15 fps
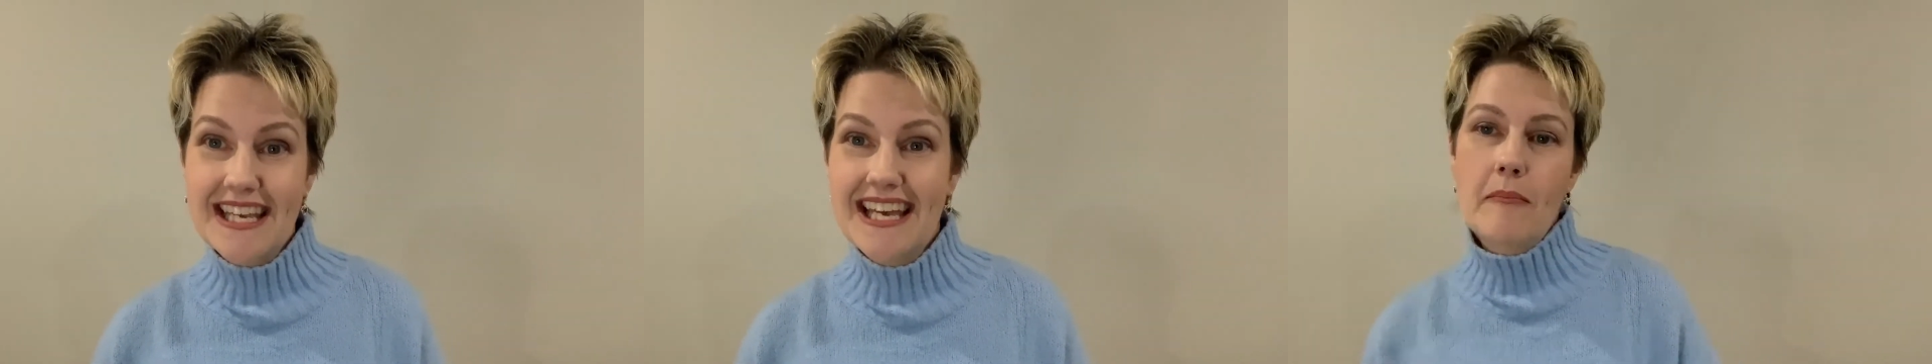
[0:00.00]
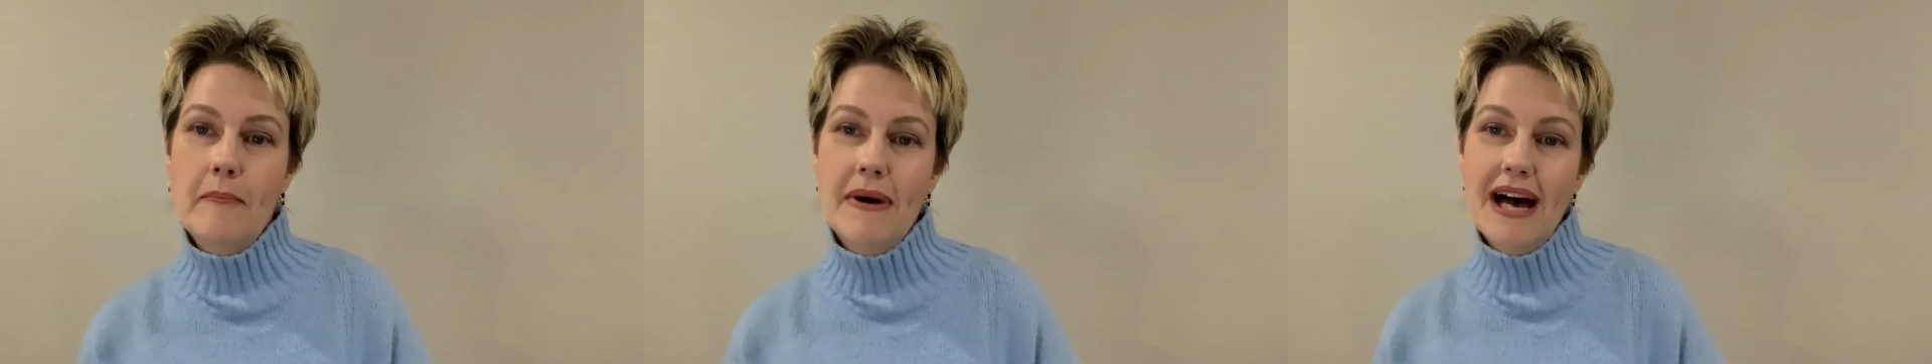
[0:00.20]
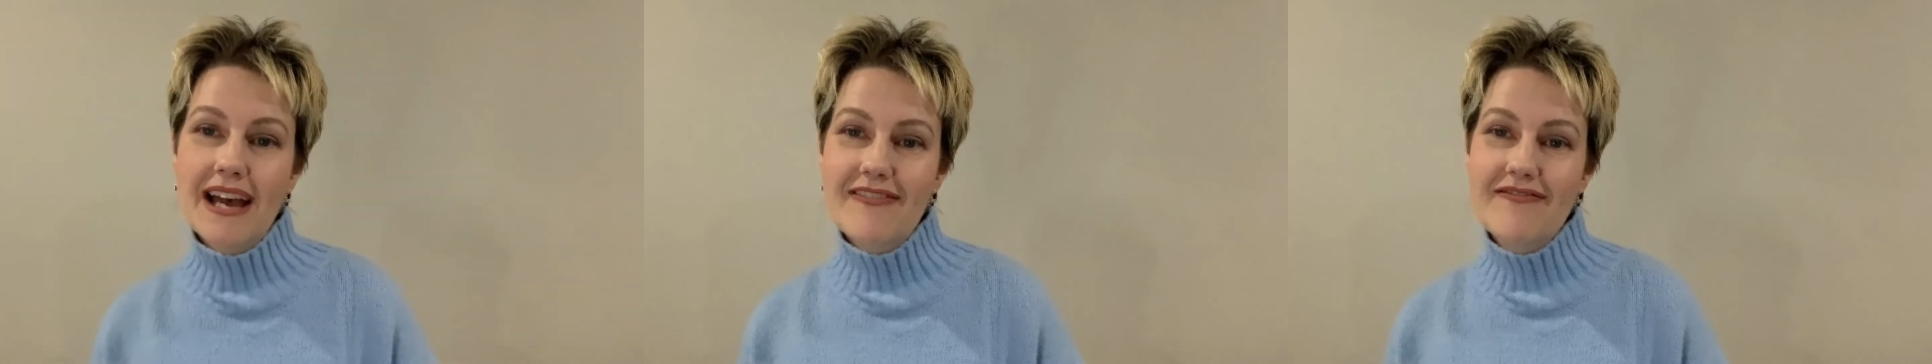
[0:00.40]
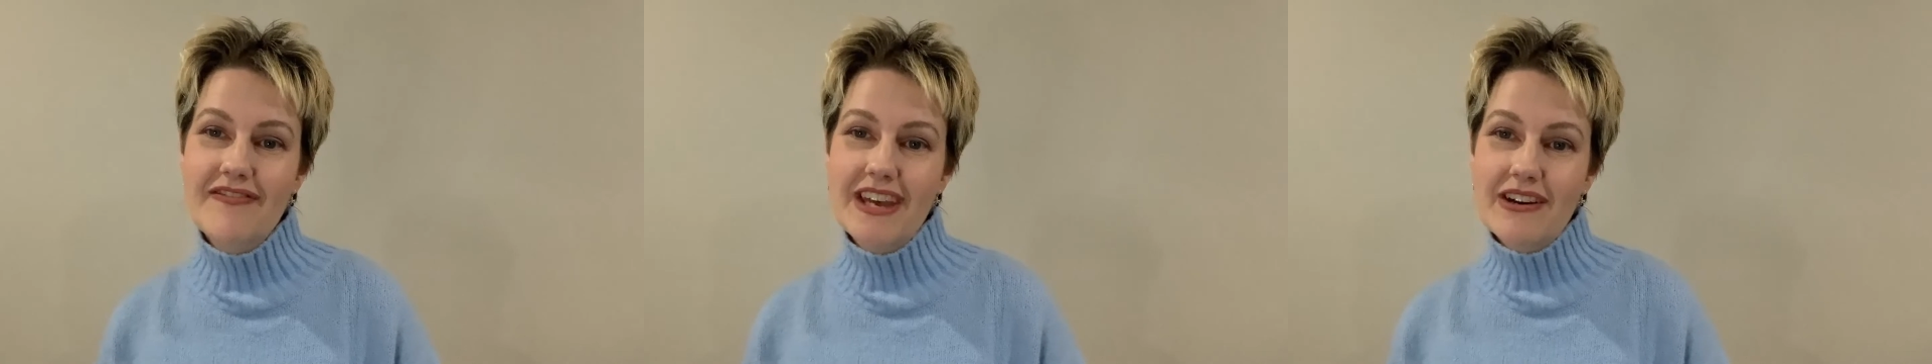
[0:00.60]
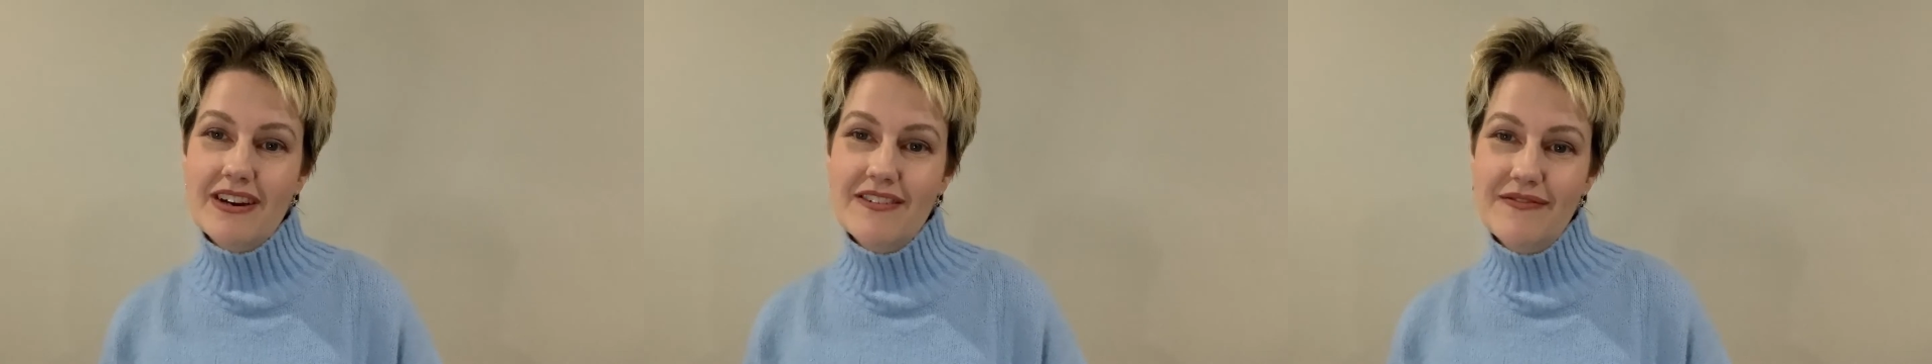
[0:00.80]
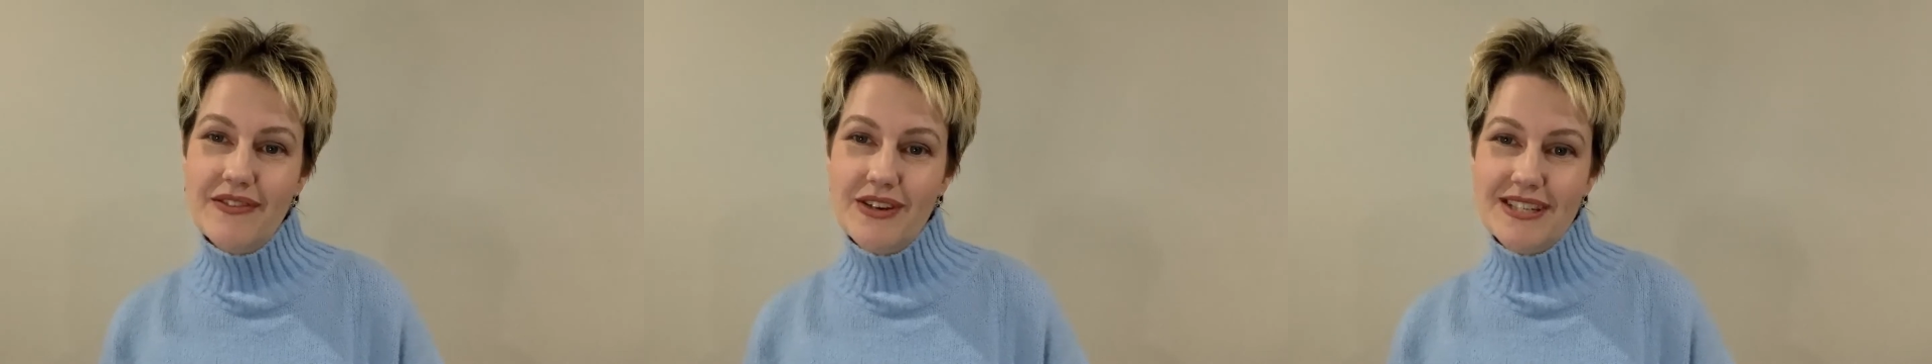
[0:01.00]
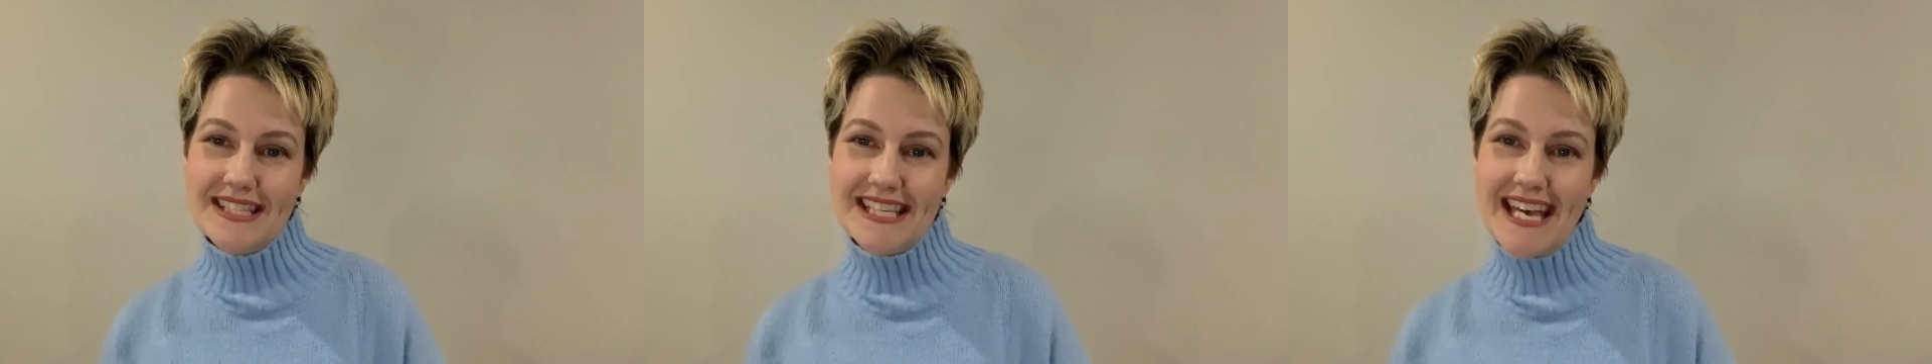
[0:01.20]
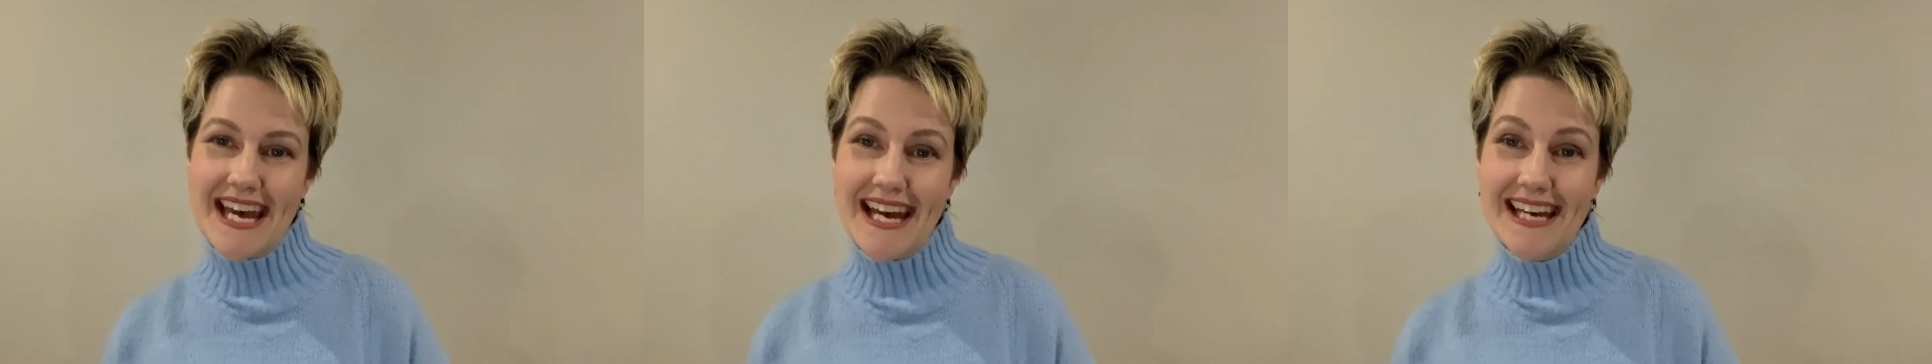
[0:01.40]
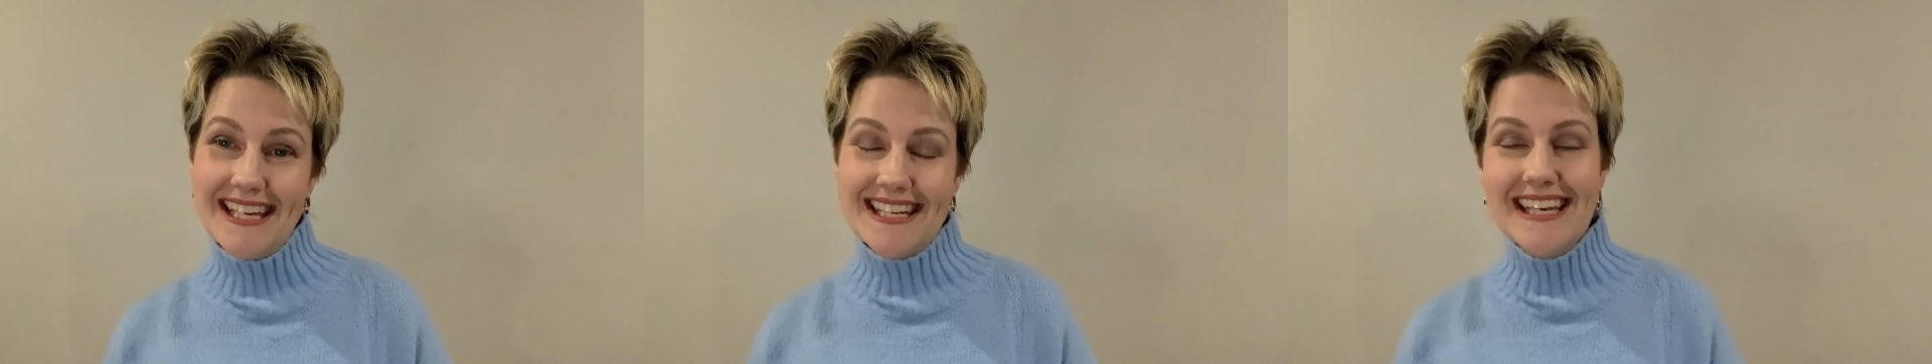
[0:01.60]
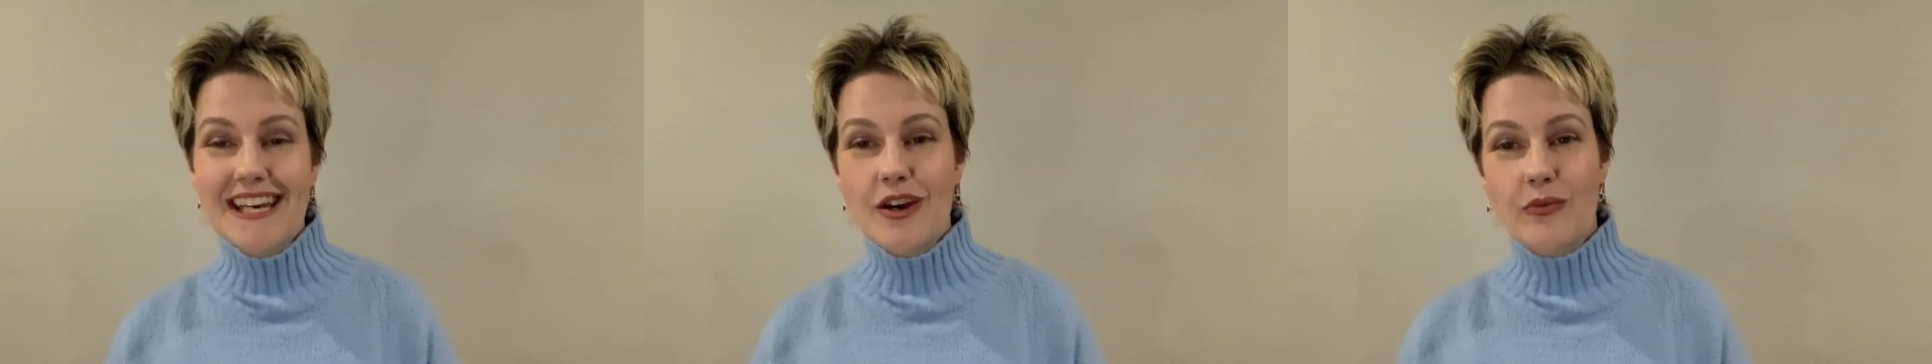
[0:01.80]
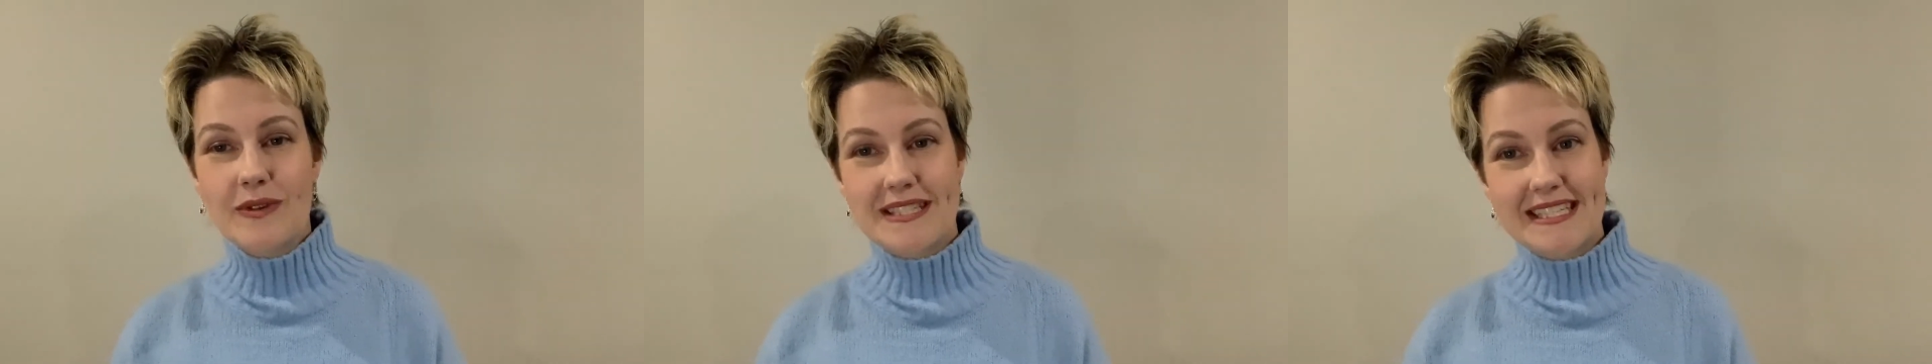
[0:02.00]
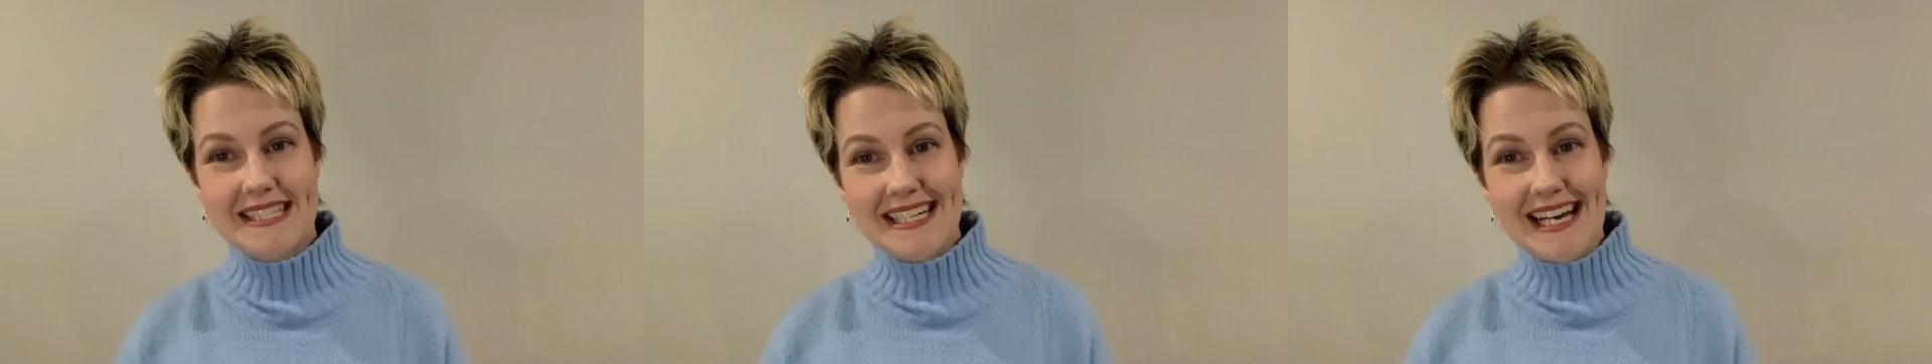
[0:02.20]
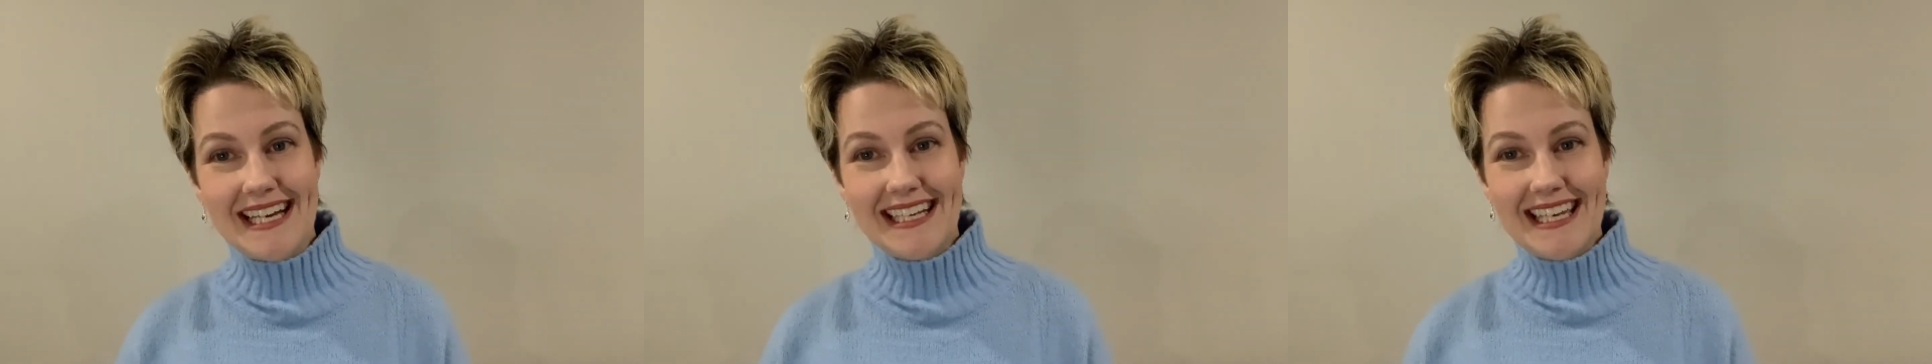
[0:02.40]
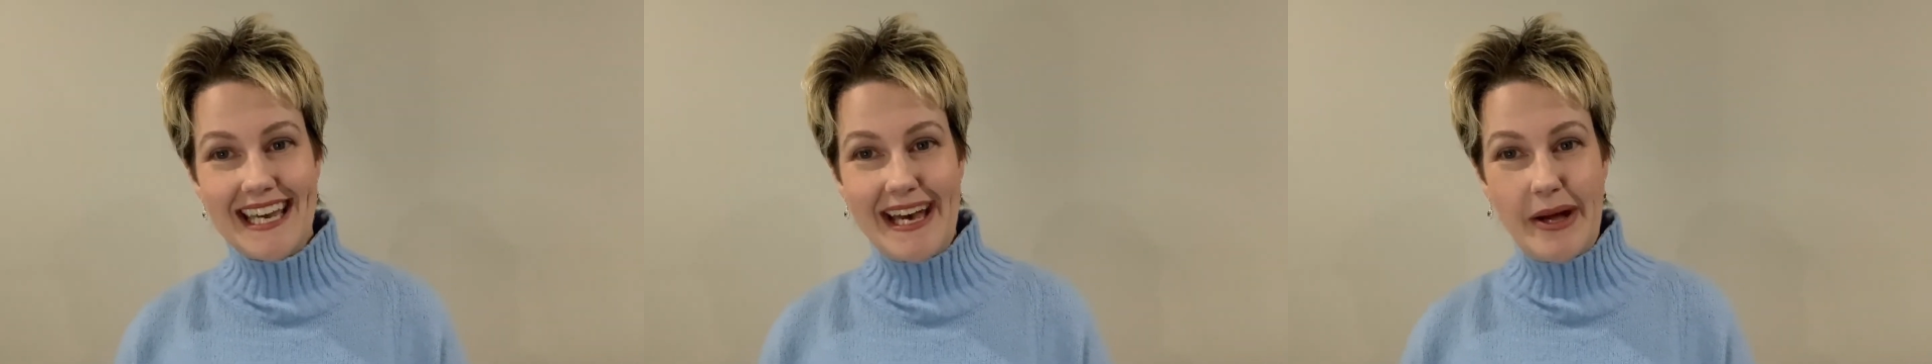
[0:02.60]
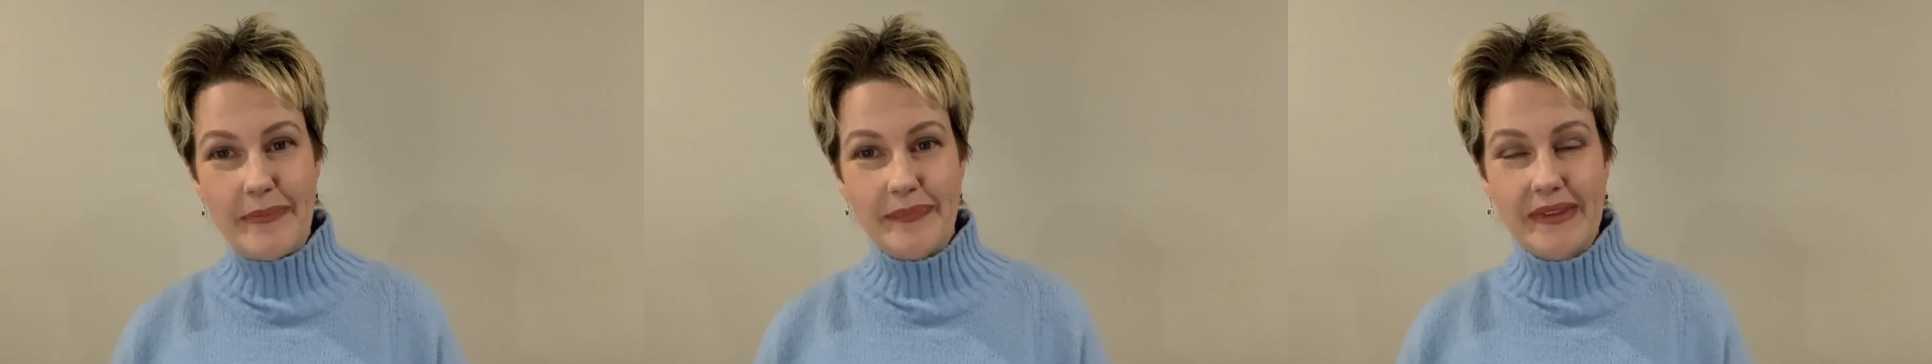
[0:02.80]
My very first cat was a starter cat.